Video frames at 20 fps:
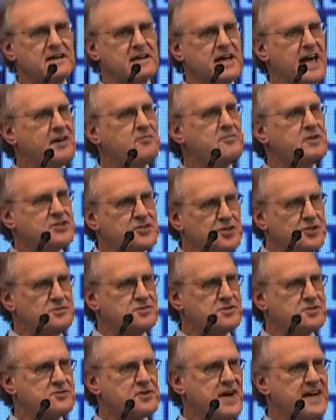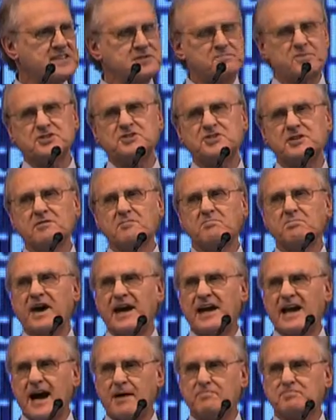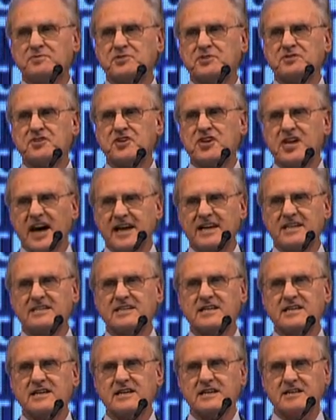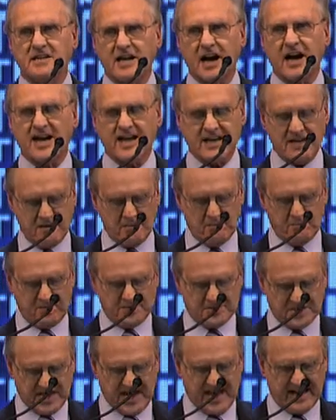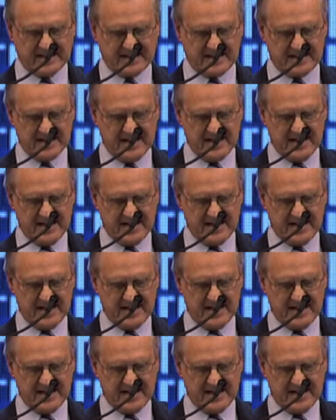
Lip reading: can reduce transmission by up to 99%.